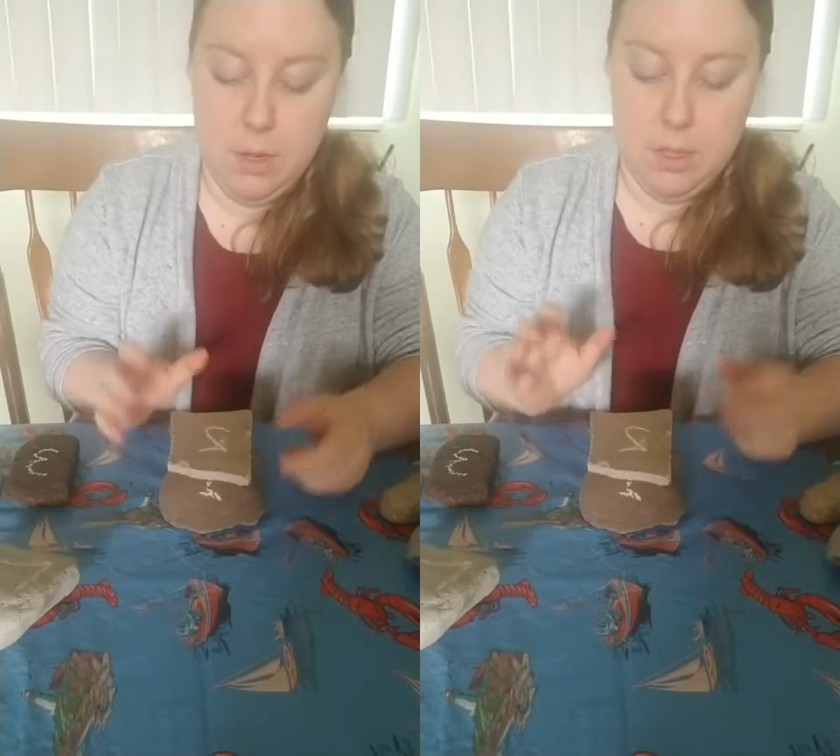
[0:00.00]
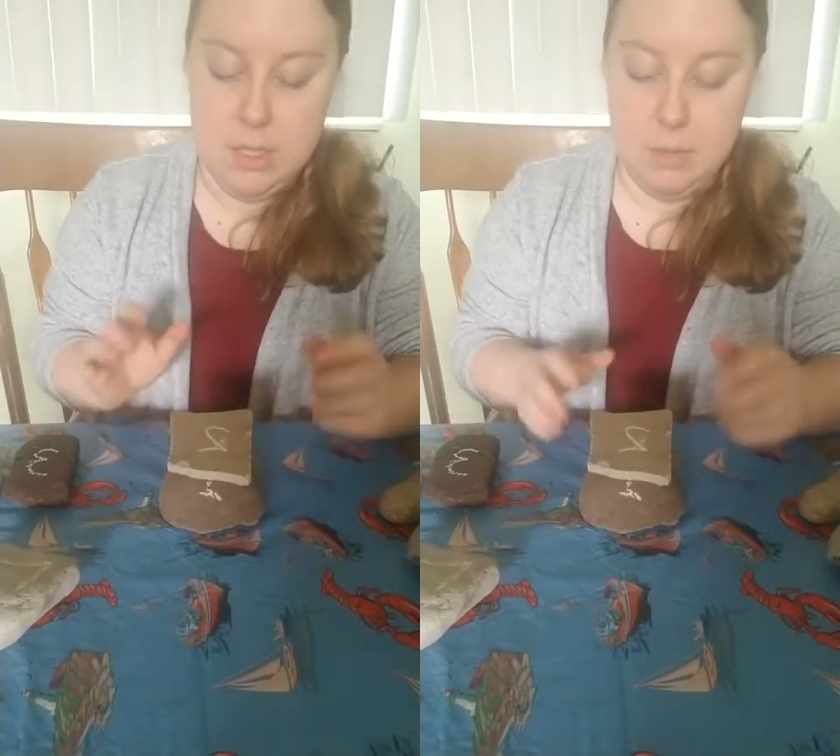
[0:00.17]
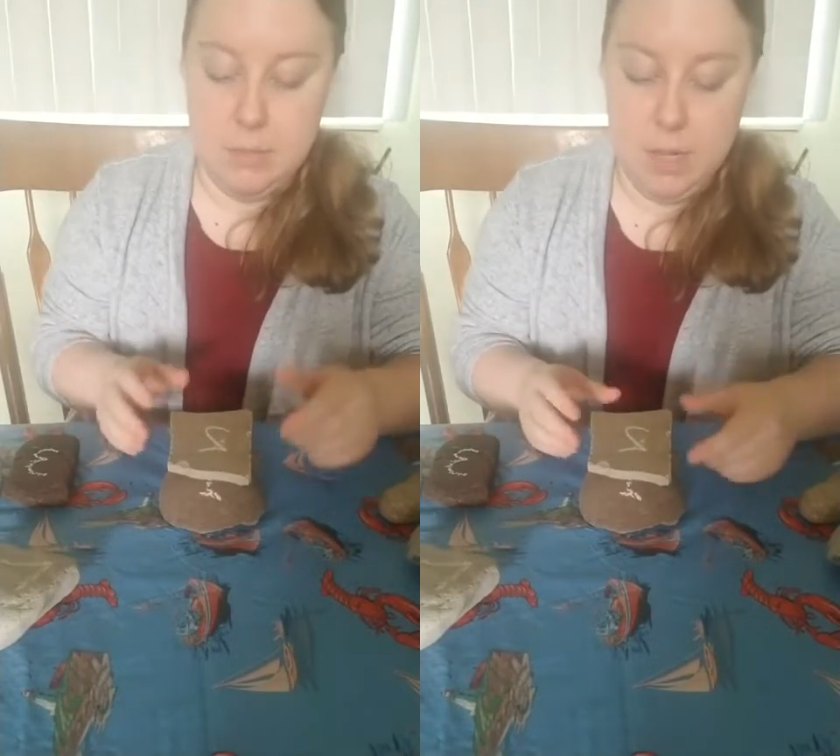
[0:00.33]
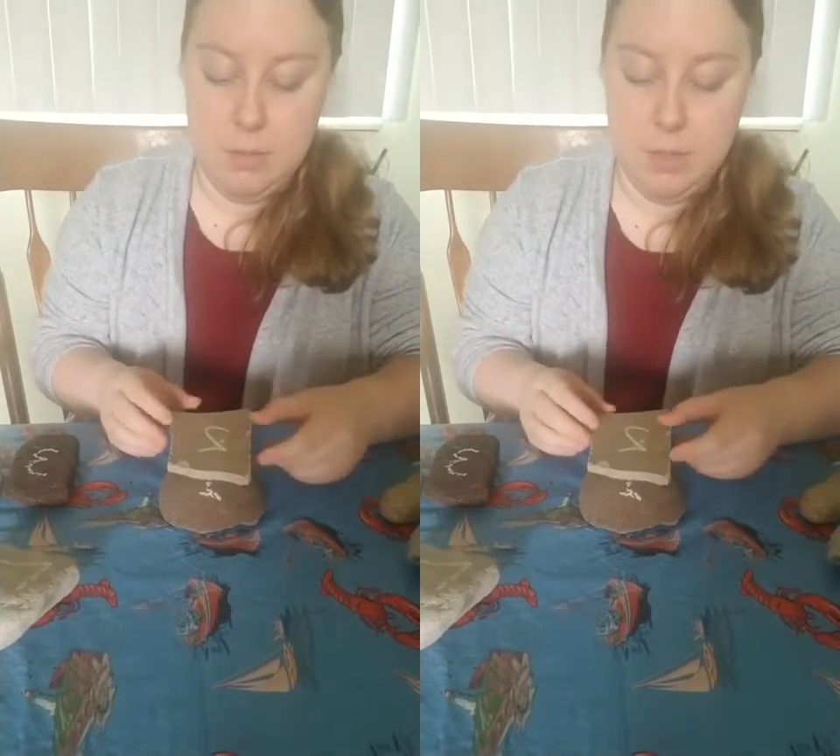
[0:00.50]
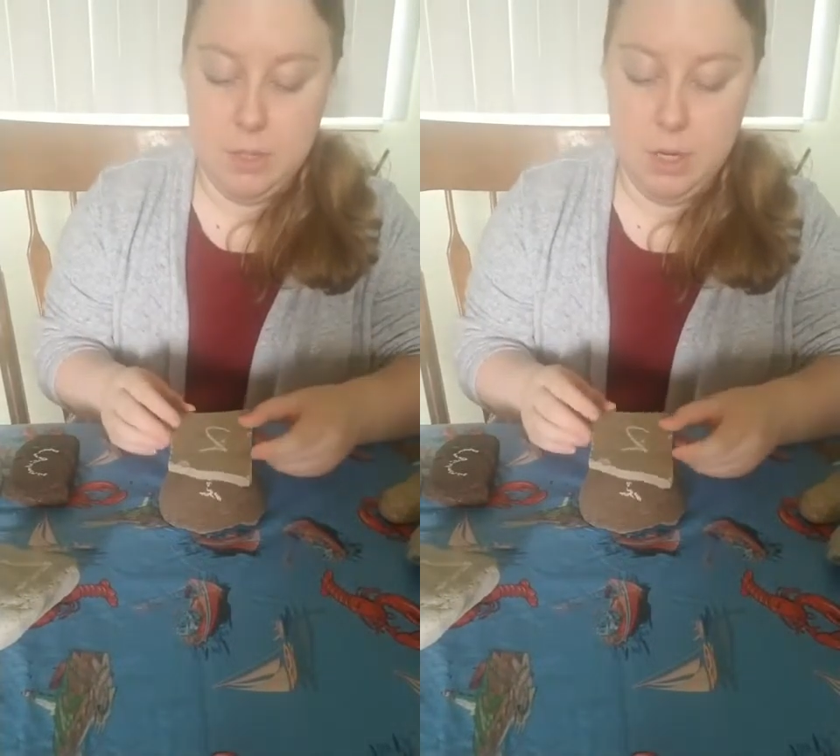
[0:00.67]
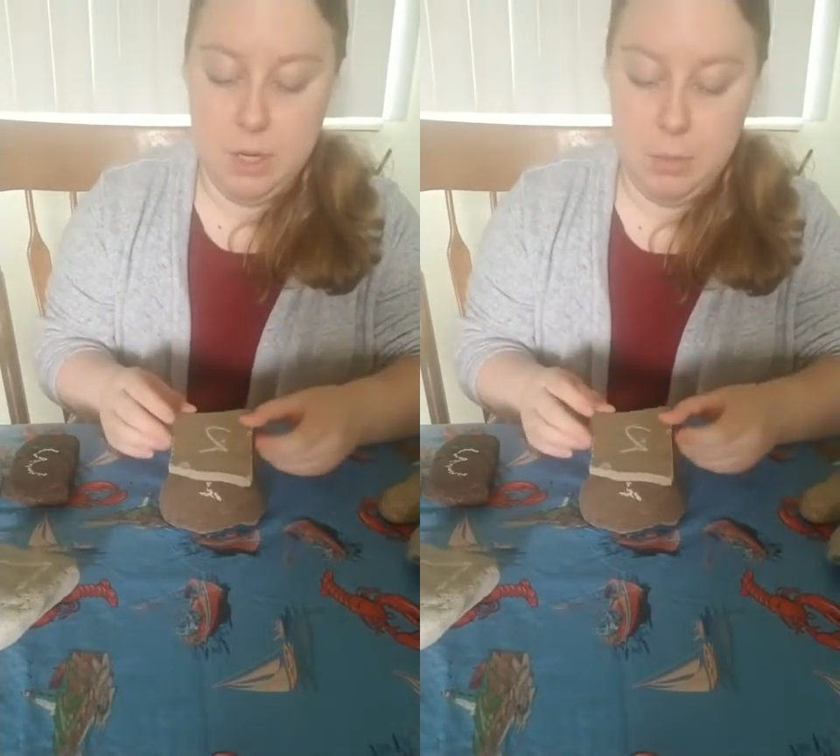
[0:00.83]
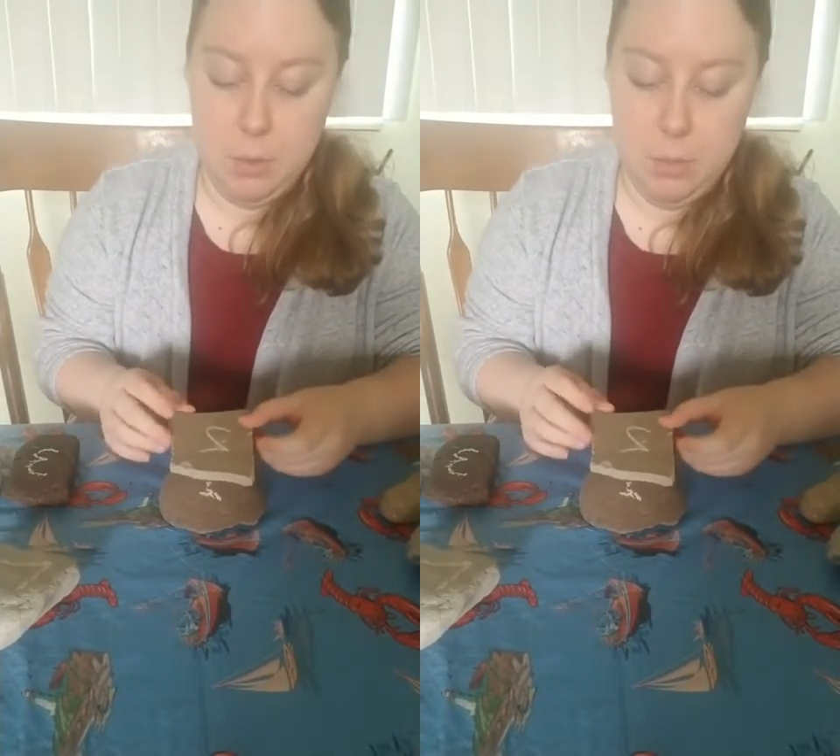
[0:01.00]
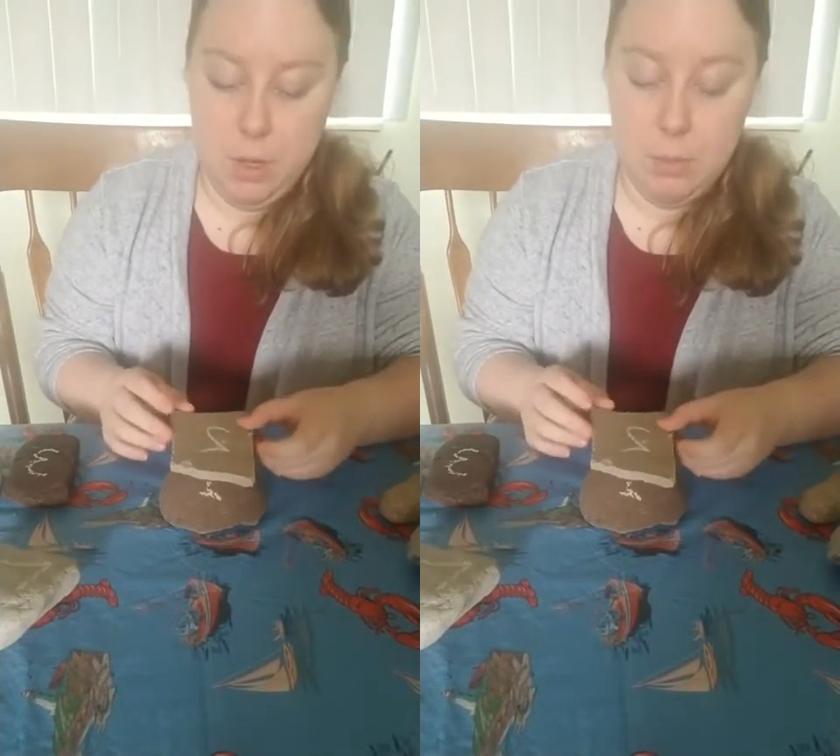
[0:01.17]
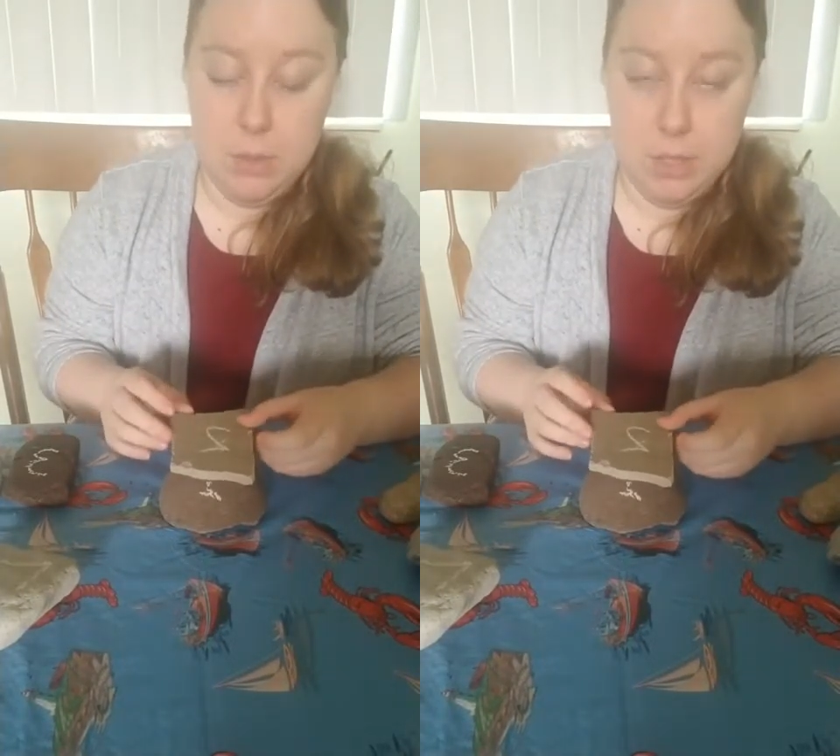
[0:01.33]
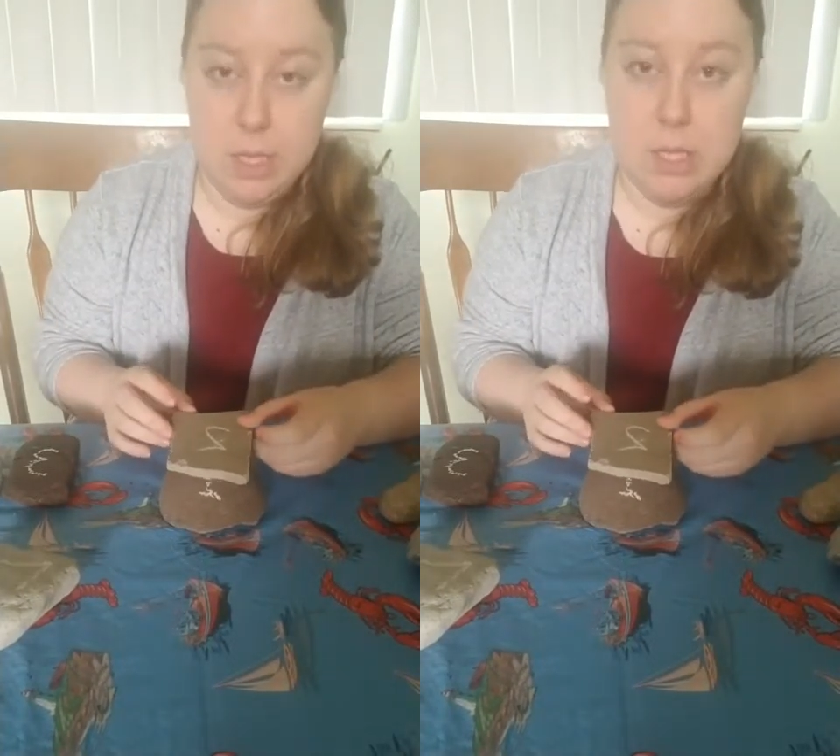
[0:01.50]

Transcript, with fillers: Sometimes they're going to be wobbly,